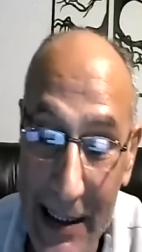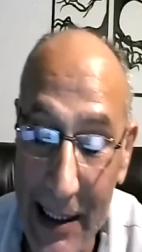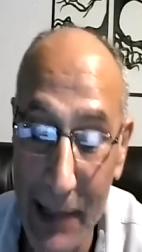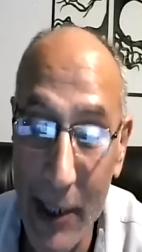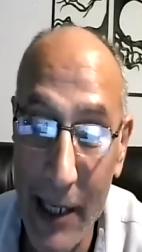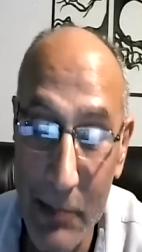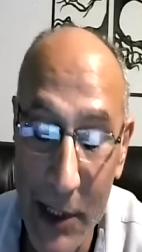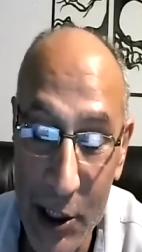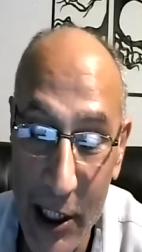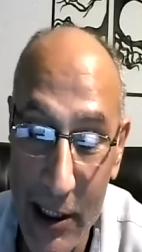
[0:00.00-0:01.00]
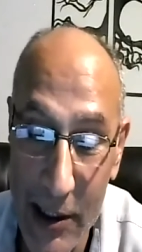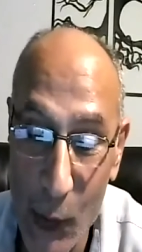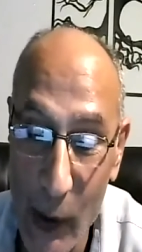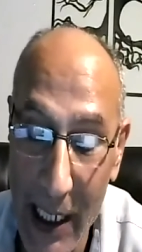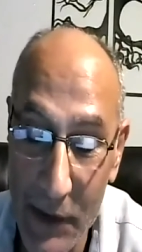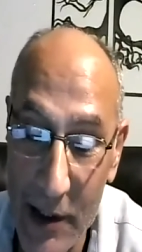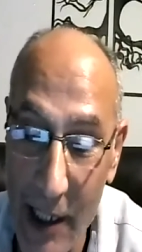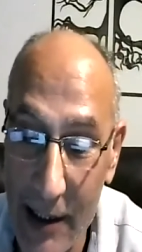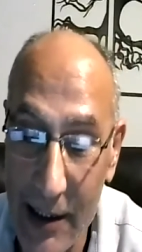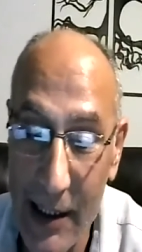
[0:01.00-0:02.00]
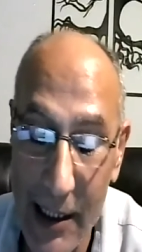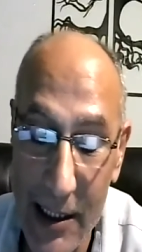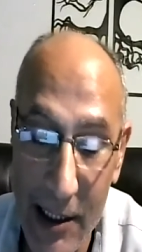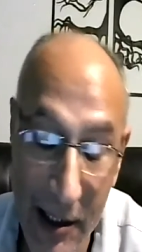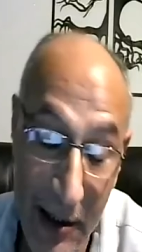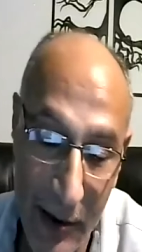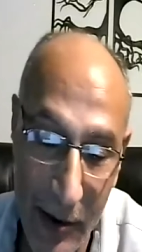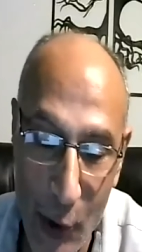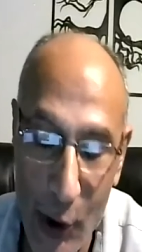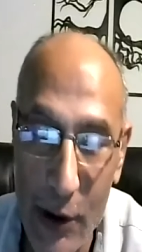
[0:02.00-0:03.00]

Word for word: Kamran mentioned, we have started this year almost